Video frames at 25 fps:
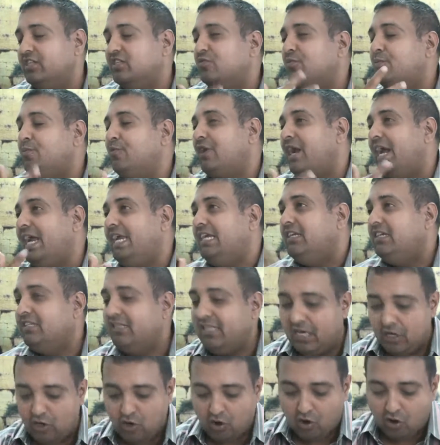is brighter
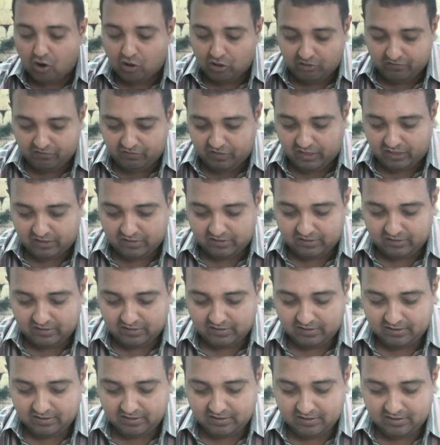than all of
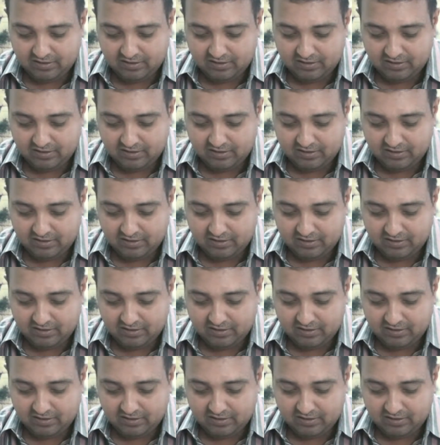these.